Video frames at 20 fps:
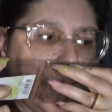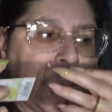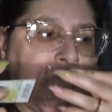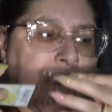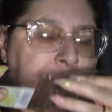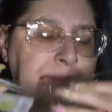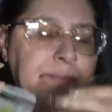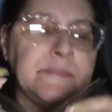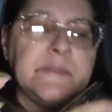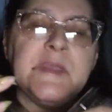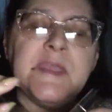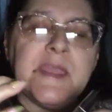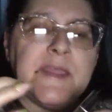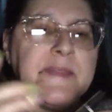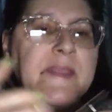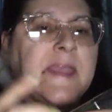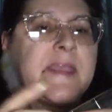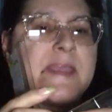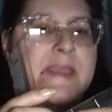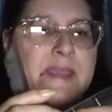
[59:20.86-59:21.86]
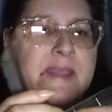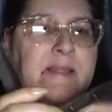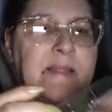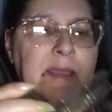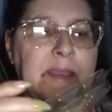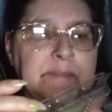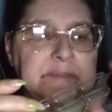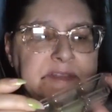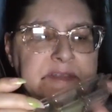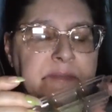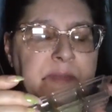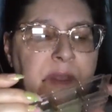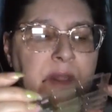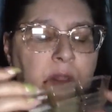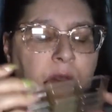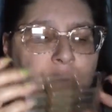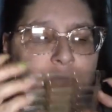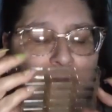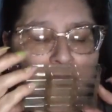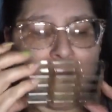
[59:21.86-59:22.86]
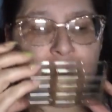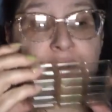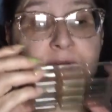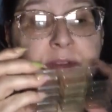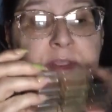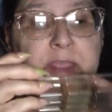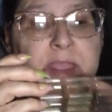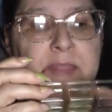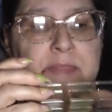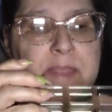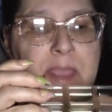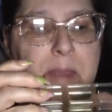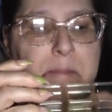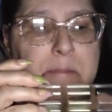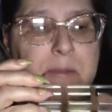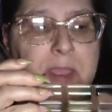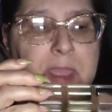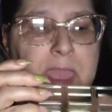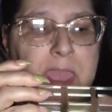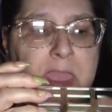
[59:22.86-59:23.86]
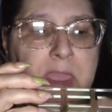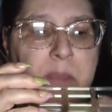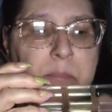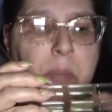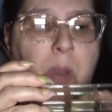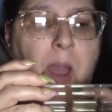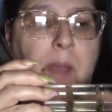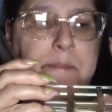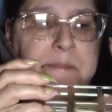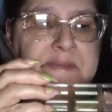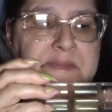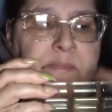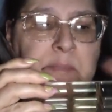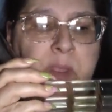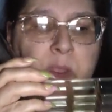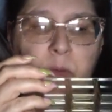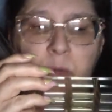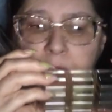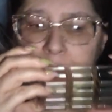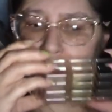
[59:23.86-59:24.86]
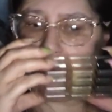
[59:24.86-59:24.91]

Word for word: Yeah, you get that key lime smell over here. You get that cake pop smell